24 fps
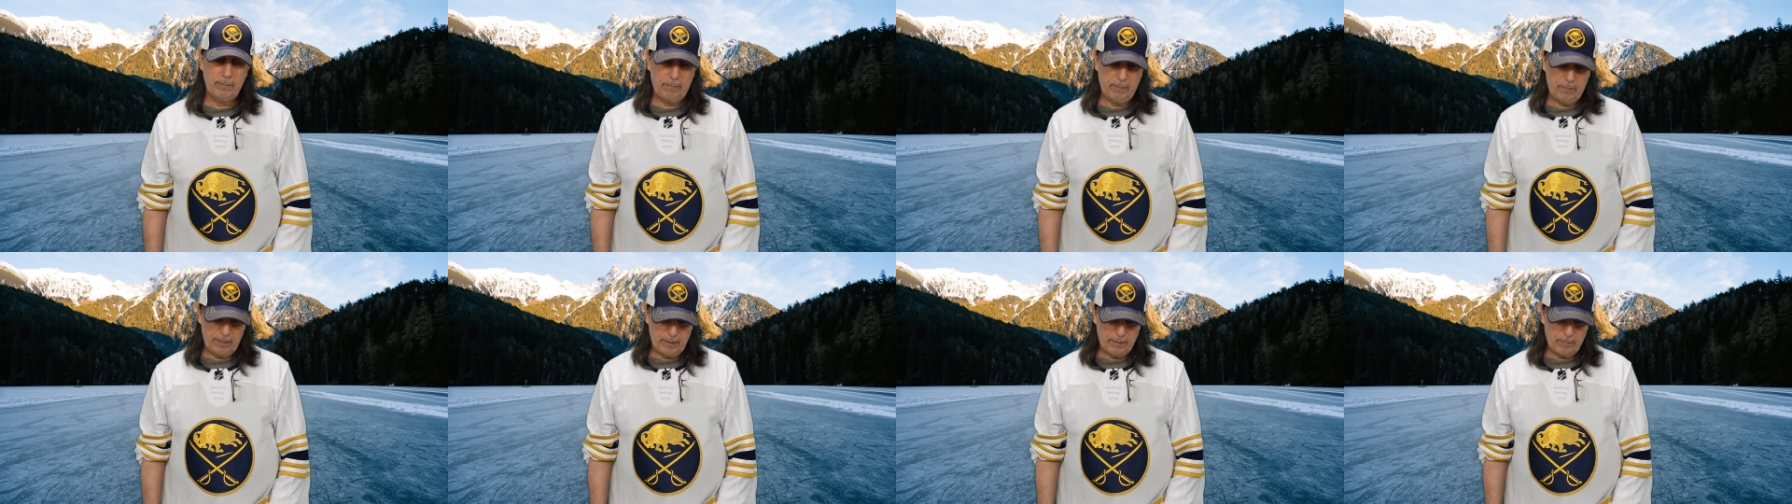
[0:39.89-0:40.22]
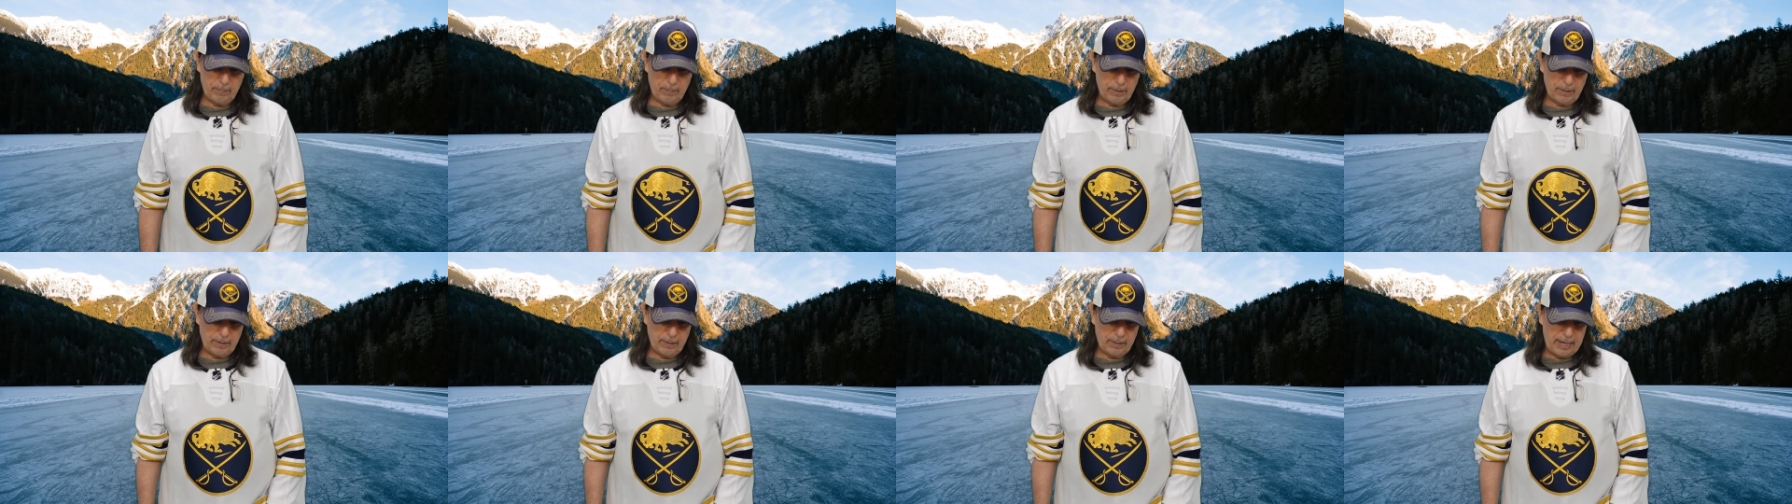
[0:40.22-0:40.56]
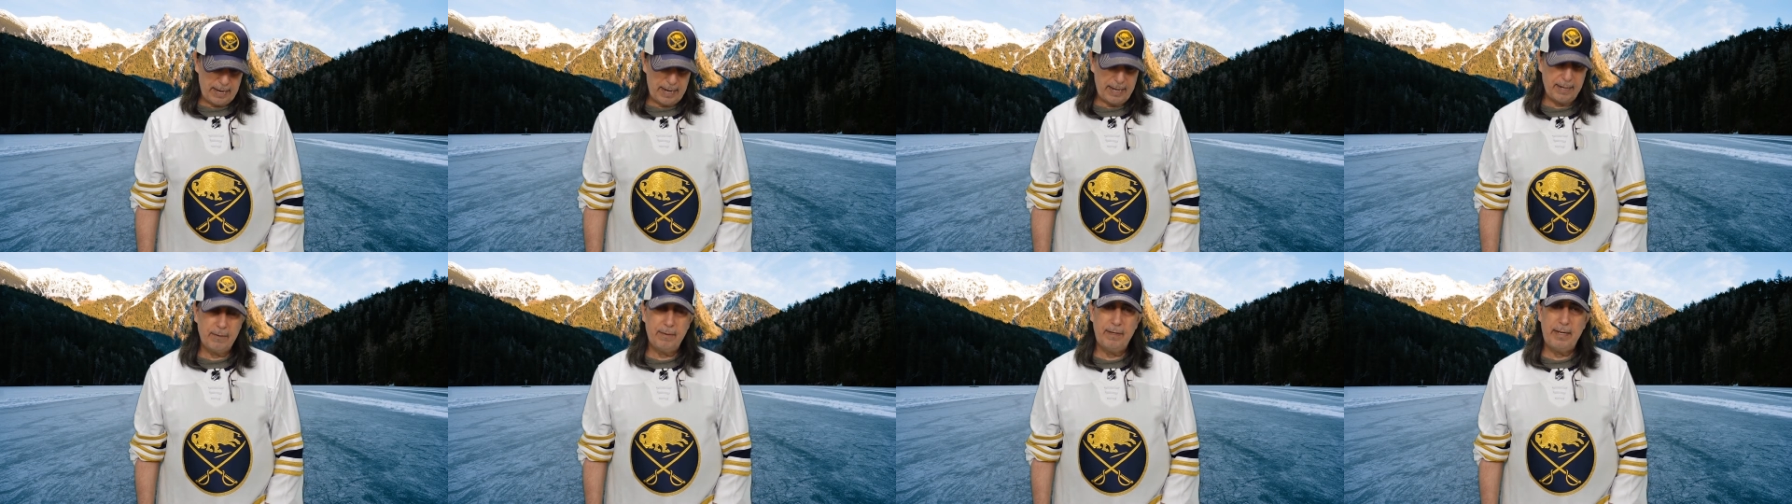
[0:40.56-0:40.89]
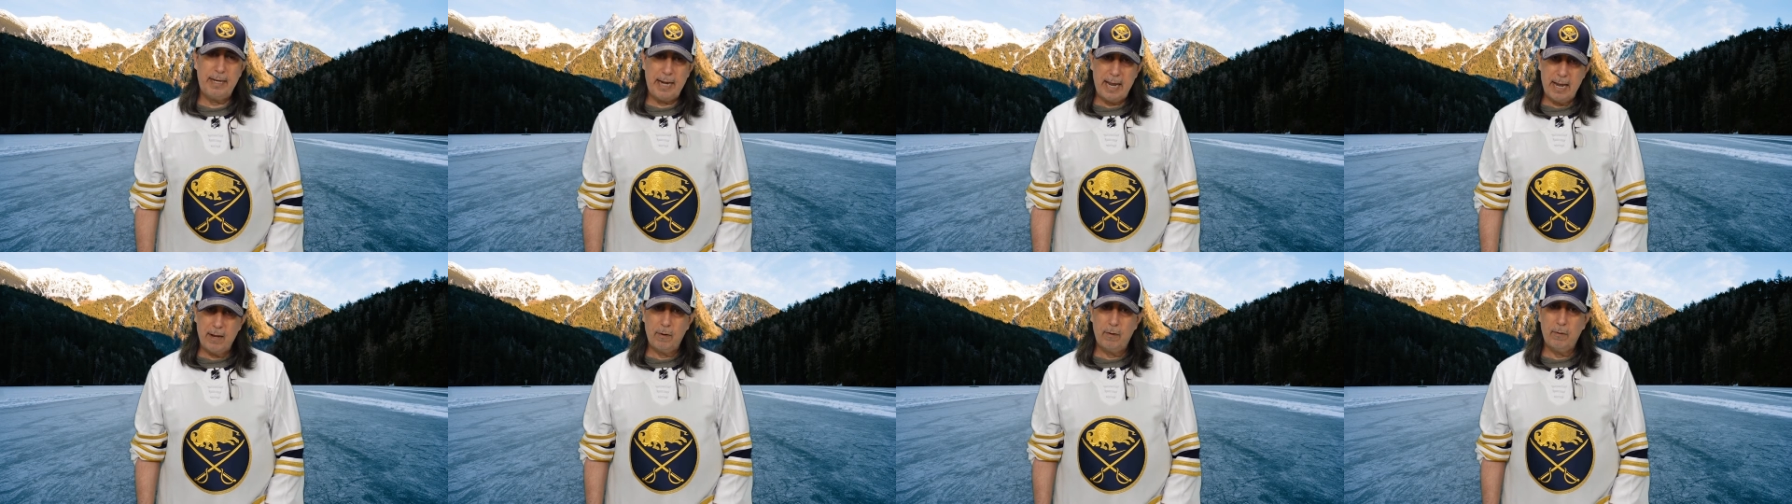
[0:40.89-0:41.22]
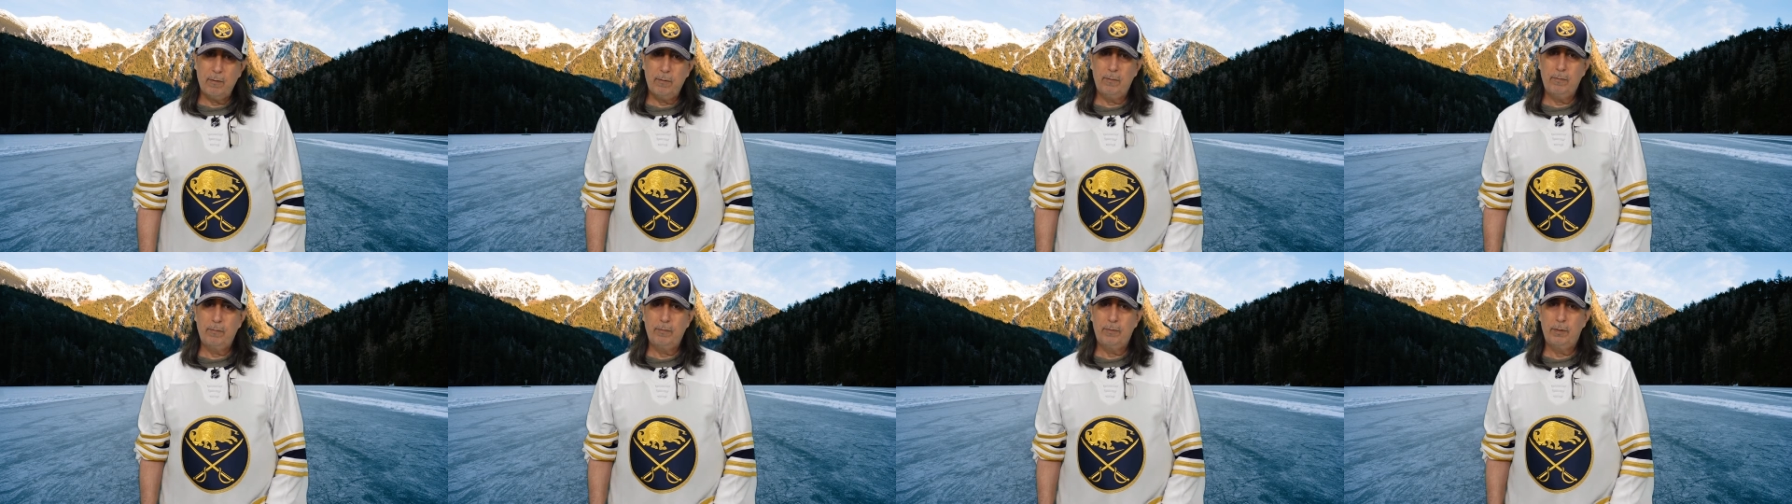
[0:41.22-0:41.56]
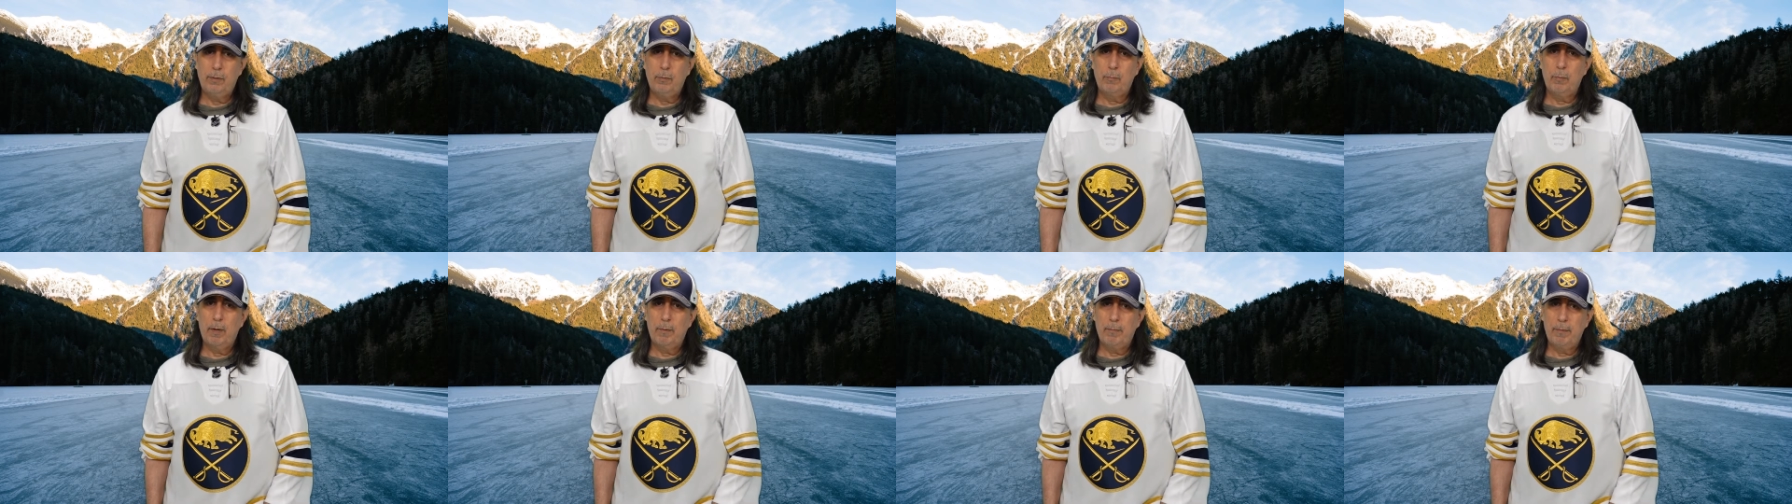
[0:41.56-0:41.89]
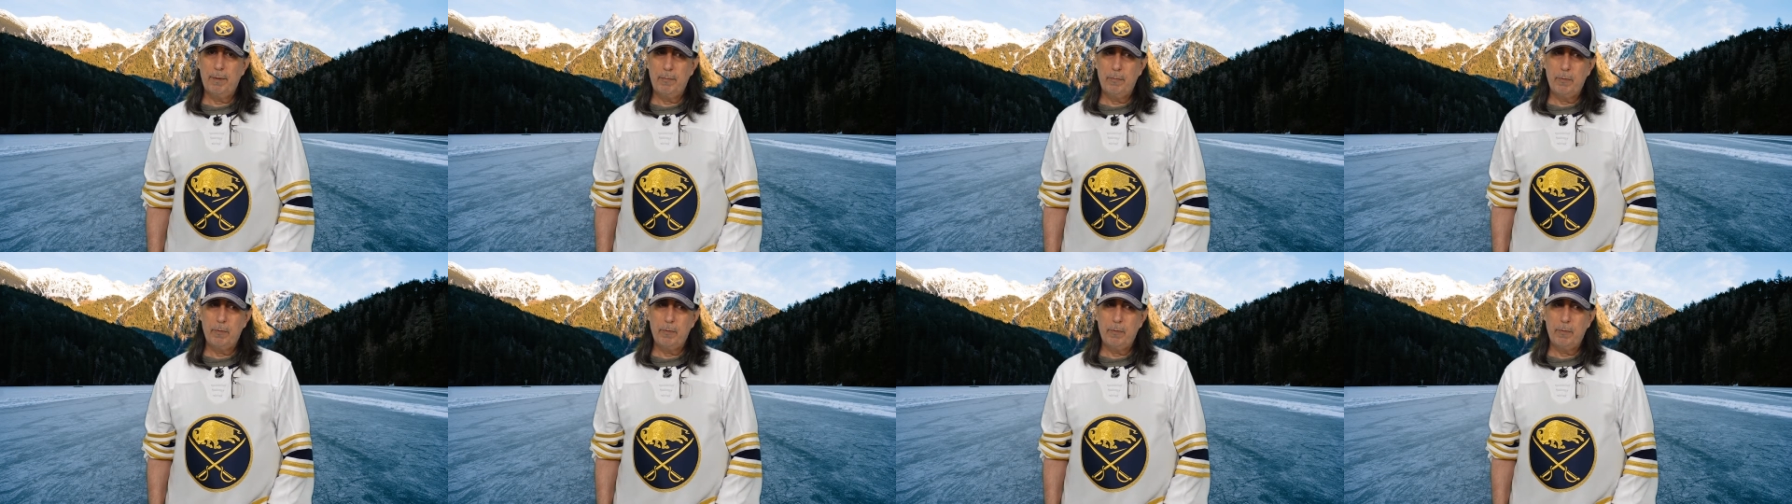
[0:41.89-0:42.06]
where we're at now to where we